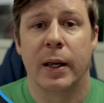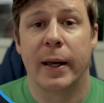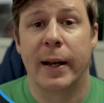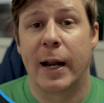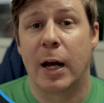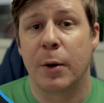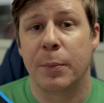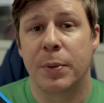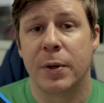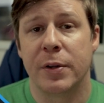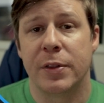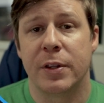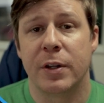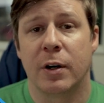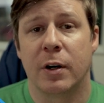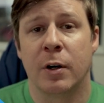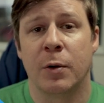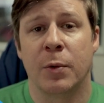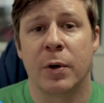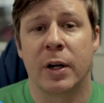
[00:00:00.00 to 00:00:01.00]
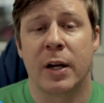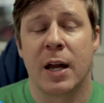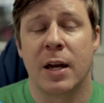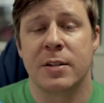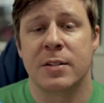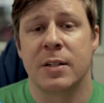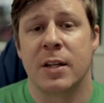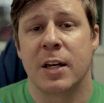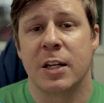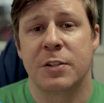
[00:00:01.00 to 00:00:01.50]
It output the artwork
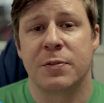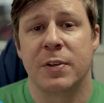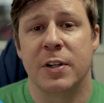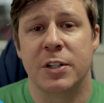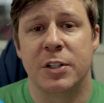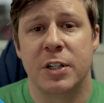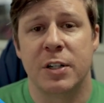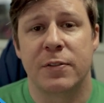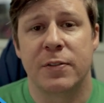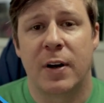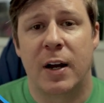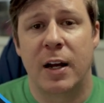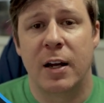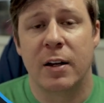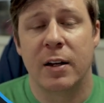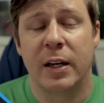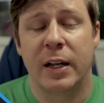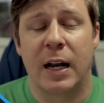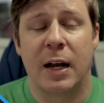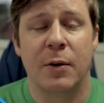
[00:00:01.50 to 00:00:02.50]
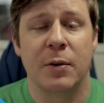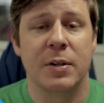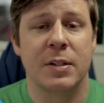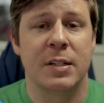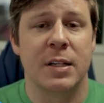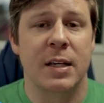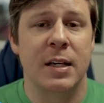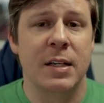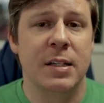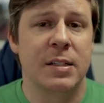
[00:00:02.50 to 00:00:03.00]
as an SVG file, and I
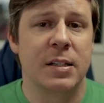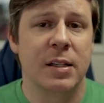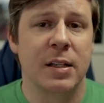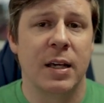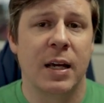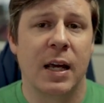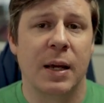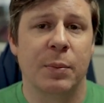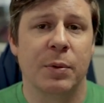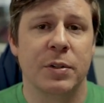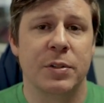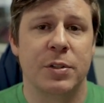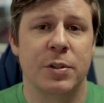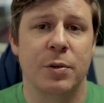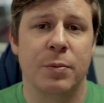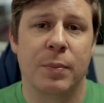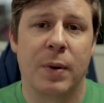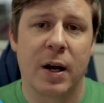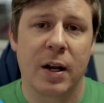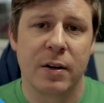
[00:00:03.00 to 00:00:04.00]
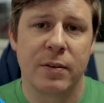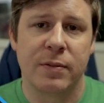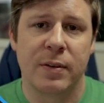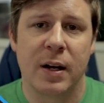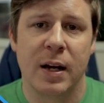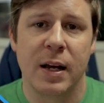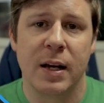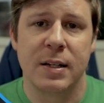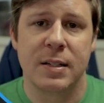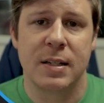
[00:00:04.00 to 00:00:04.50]
was easily able to
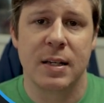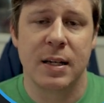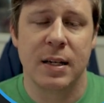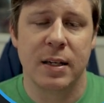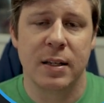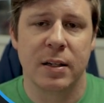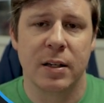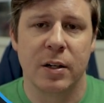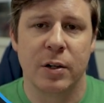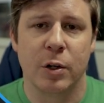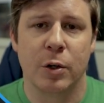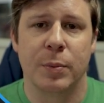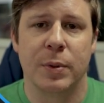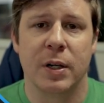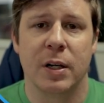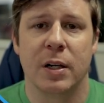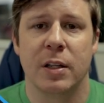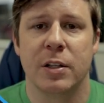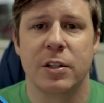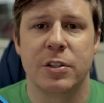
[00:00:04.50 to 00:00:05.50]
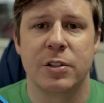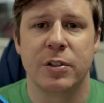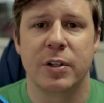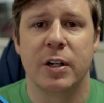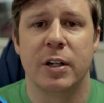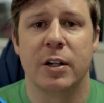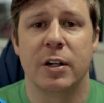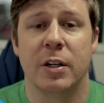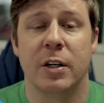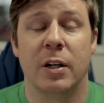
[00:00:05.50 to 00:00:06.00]
modify it in Adobe
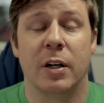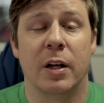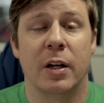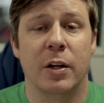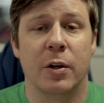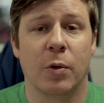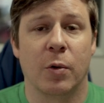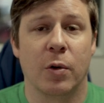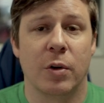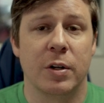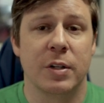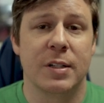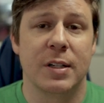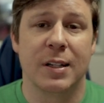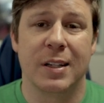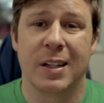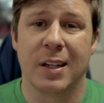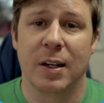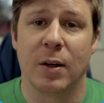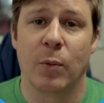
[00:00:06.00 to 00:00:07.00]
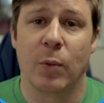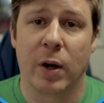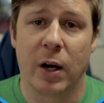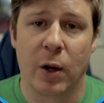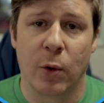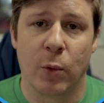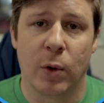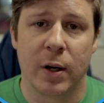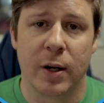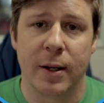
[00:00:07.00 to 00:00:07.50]
Illustrator in order to get what
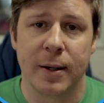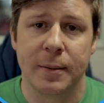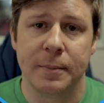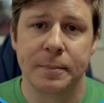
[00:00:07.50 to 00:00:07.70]
I wanted.